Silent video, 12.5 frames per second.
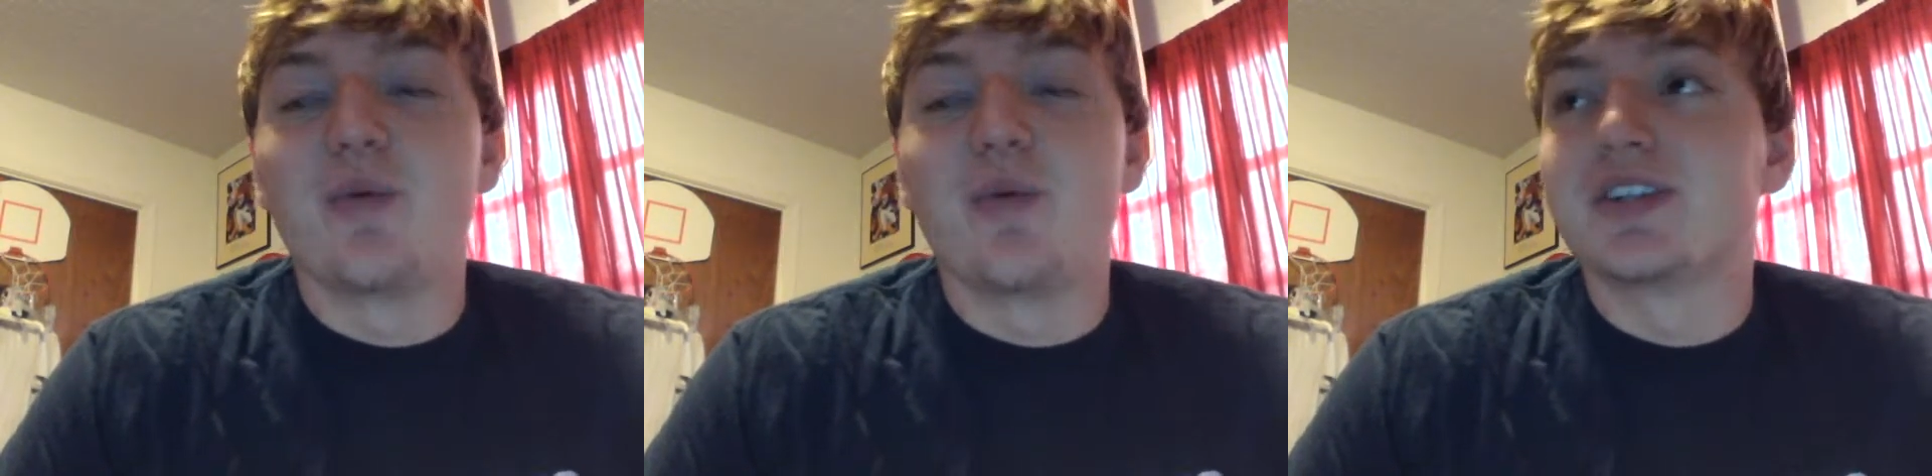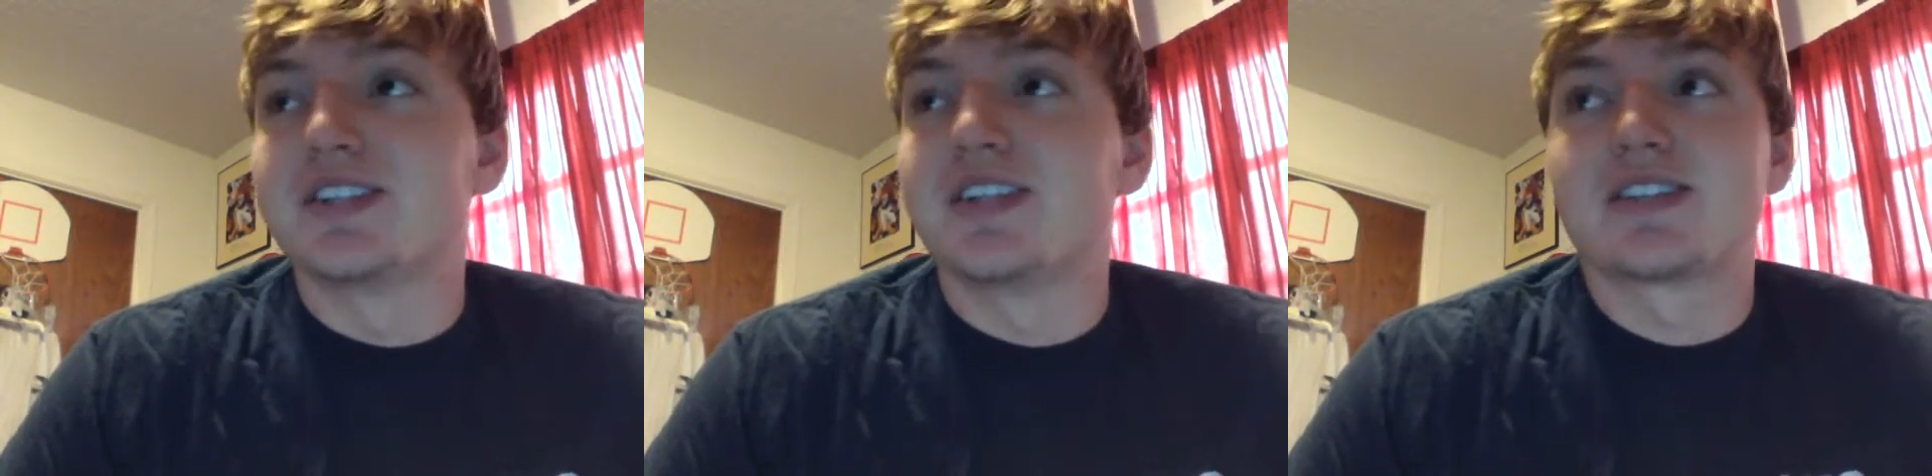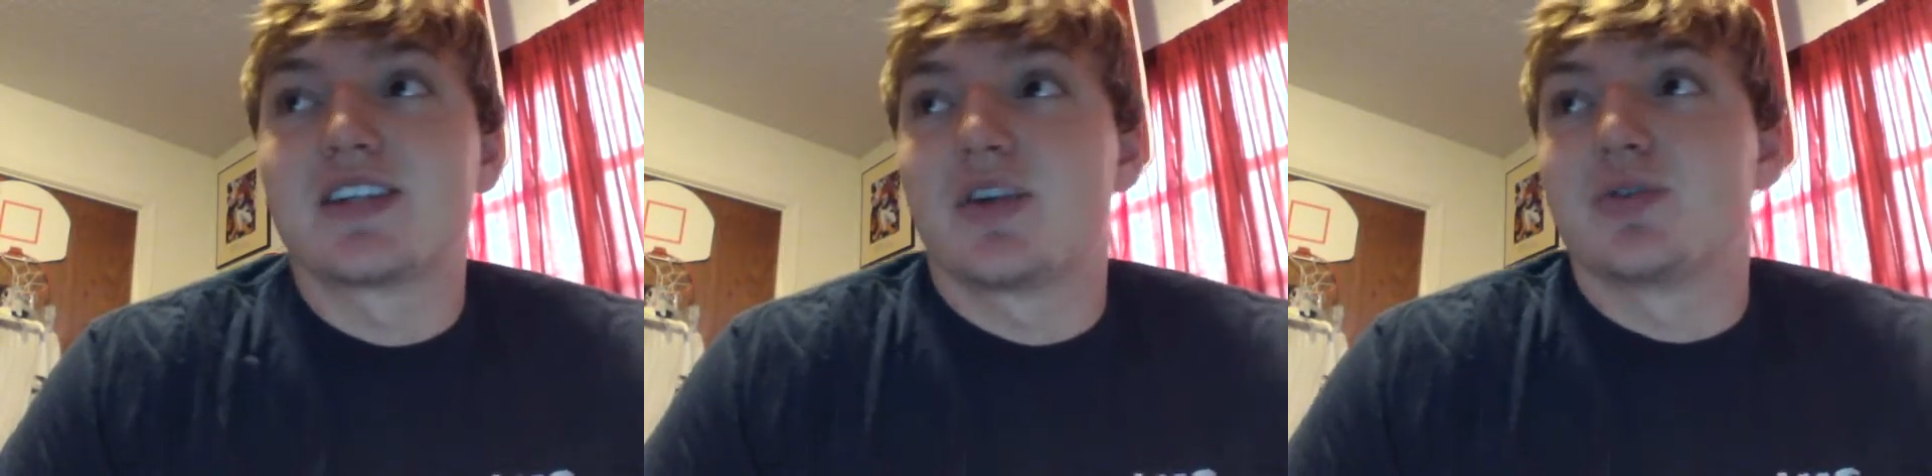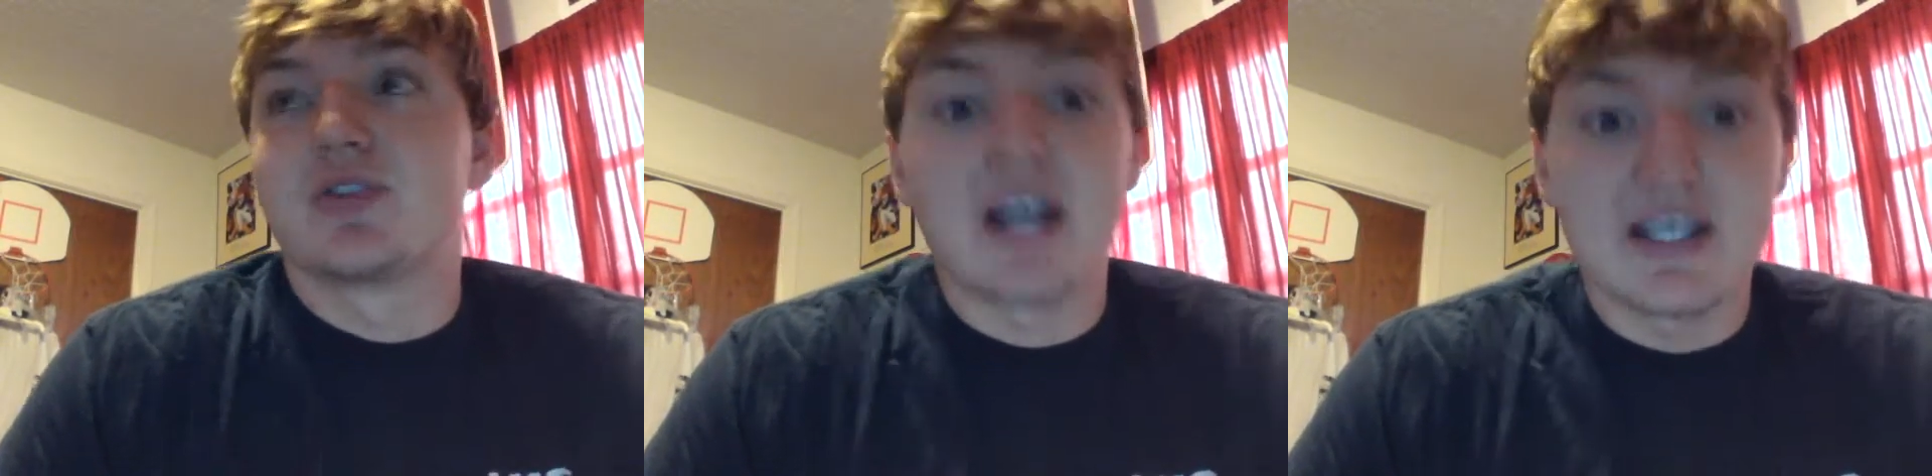wasn't
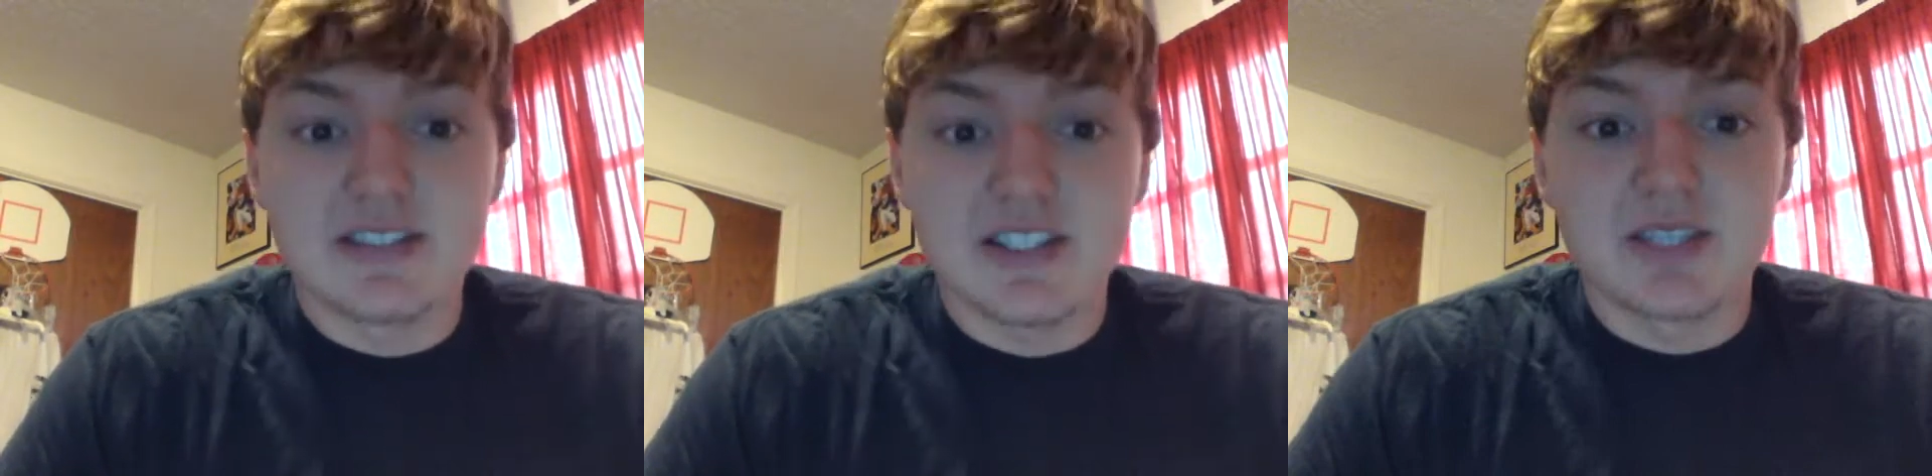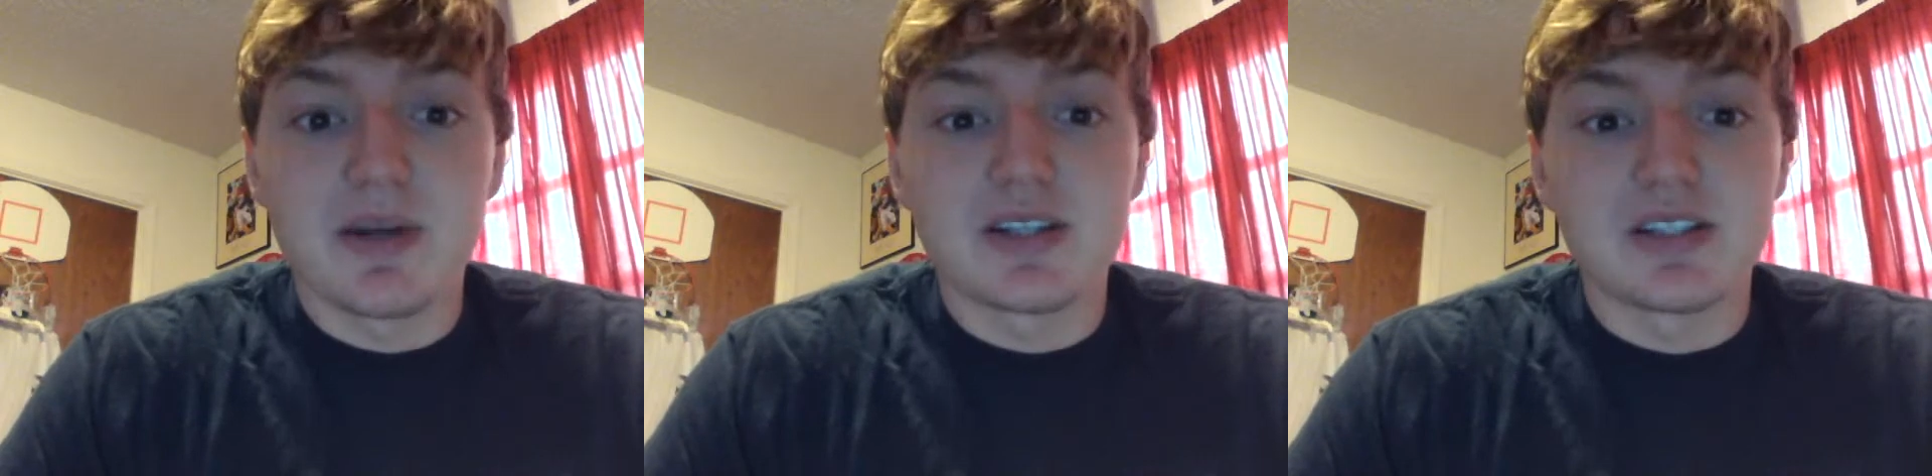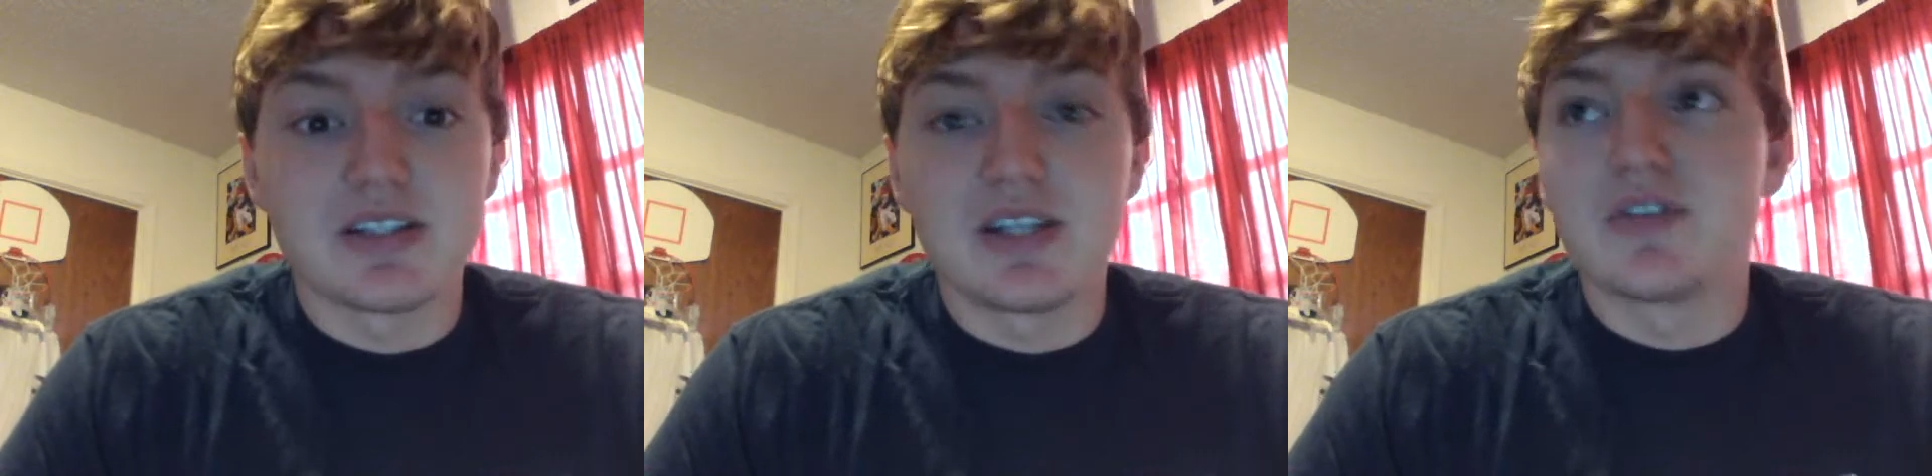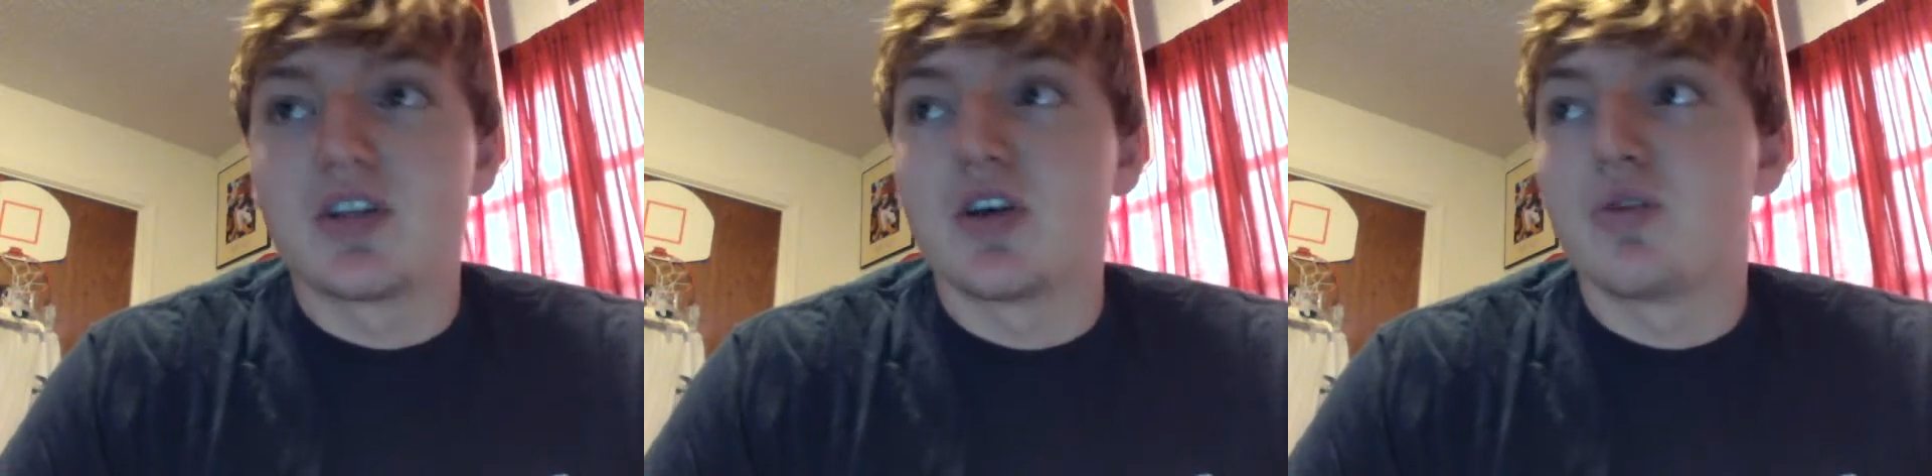necessarily what you guys expected,
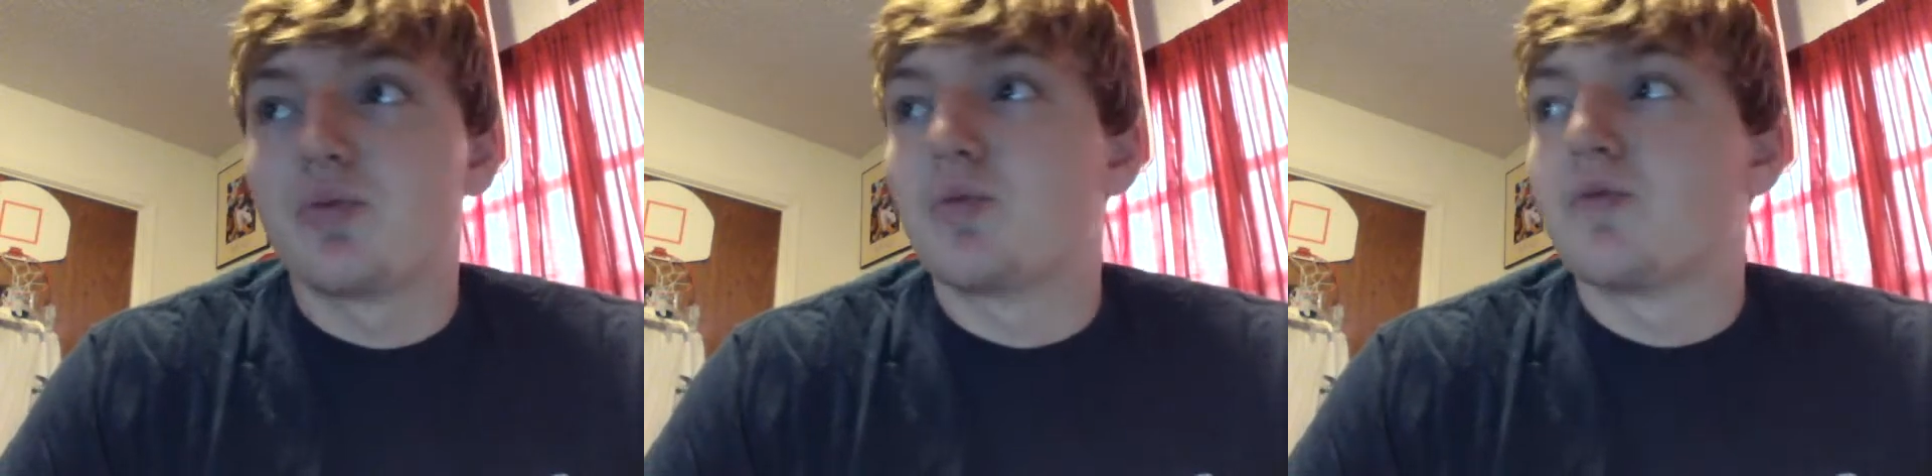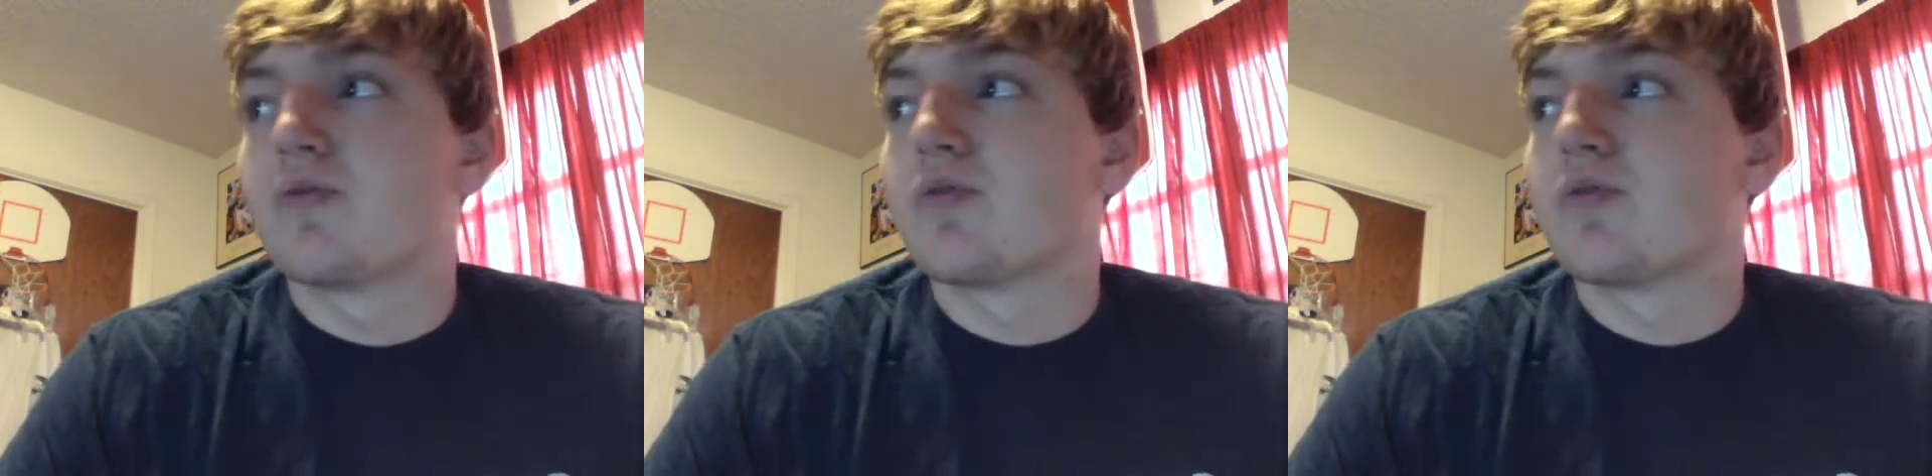even though,